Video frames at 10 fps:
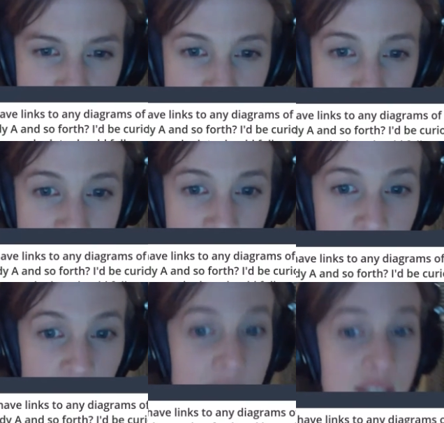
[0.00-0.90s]
of how
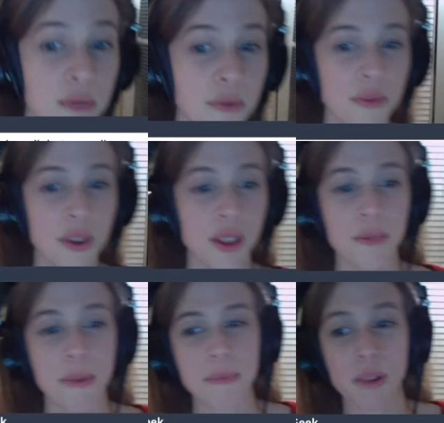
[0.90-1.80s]
subplots should follow the
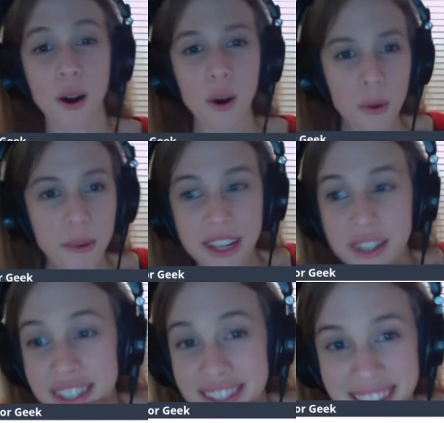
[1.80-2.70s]
main plot. Oh my
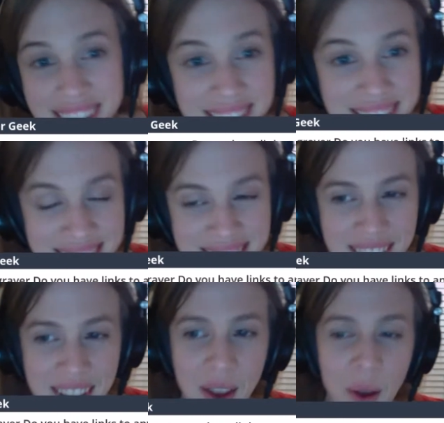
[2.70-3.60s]
goodness, yes.
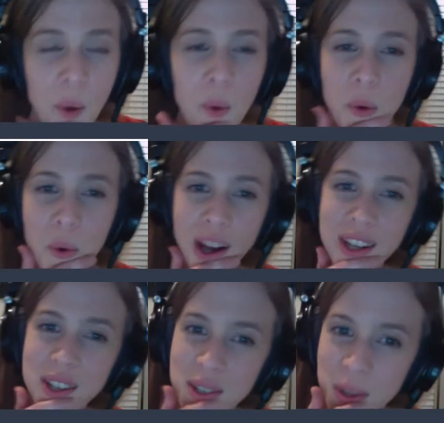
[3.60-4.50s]
Oh, I
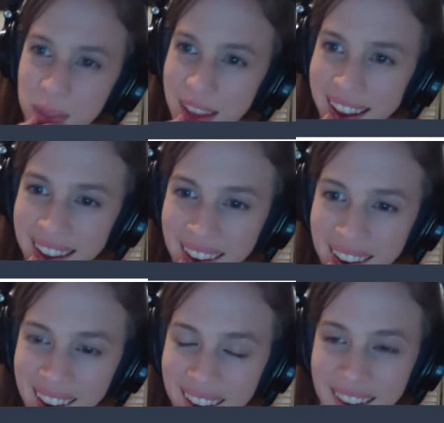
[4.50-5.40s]
should do that.
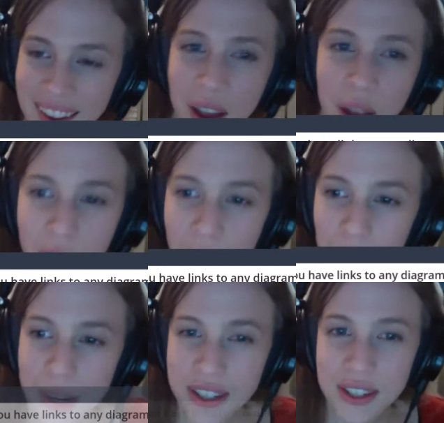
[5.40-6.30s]

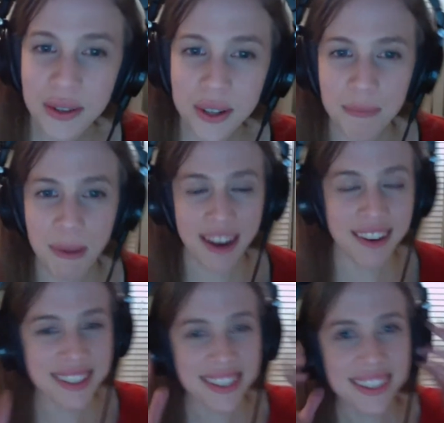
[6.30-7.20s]
We should do a
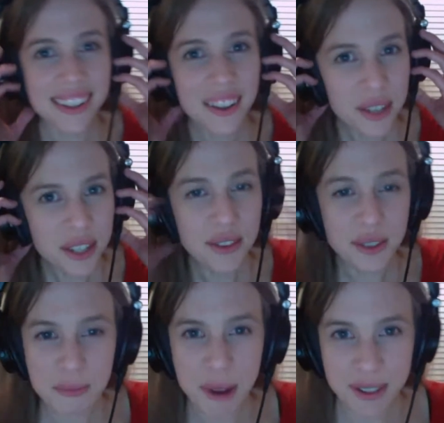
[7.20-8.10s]
comparison. We should do a
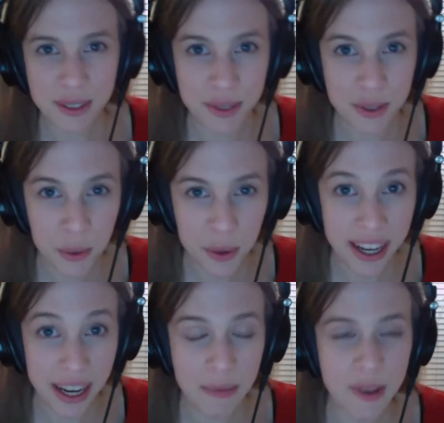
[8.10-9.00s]
comparison of story
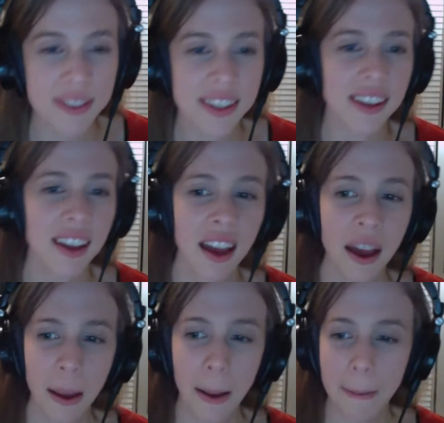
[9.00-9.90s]
and music.
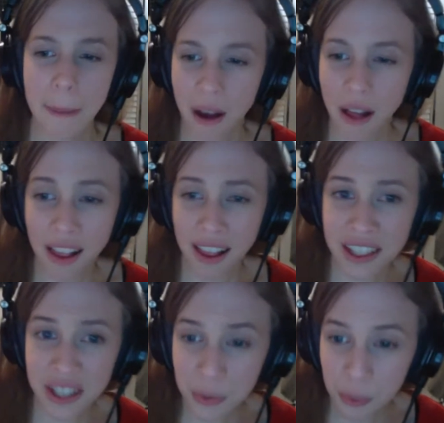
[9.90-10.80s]
Um, I'll, I'll
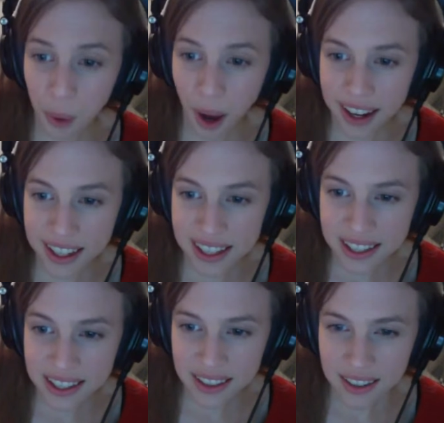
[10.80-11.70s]
actually
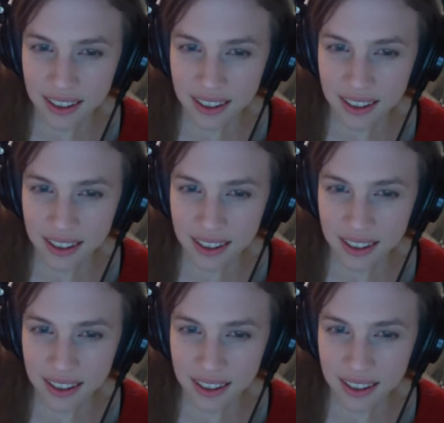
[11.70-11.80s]
write.